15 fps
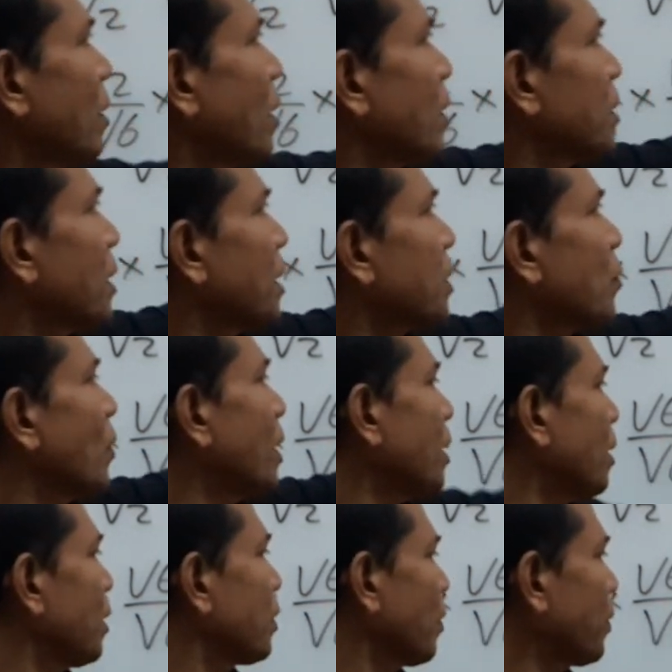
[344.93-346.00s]
6 square
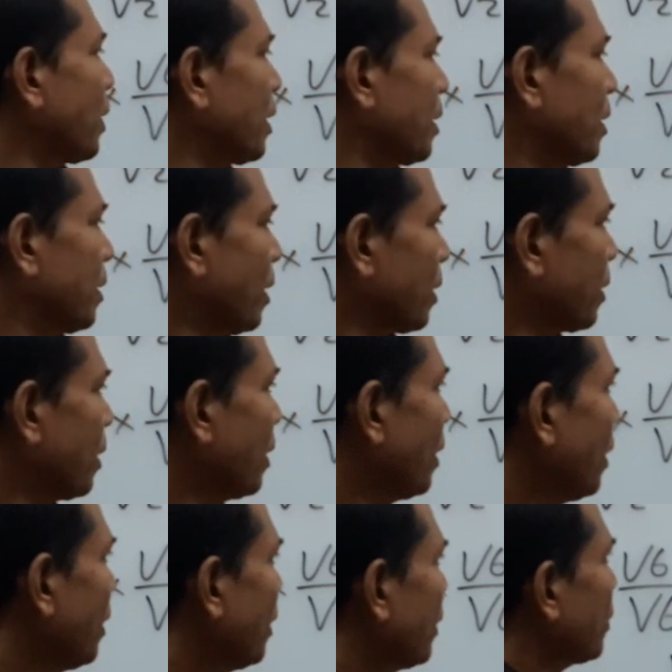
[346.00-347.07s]
is 36.
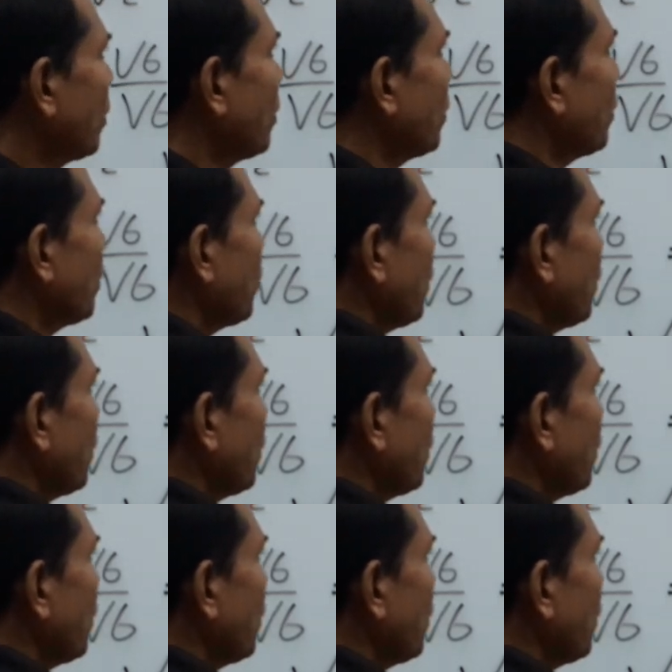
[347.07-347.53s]
So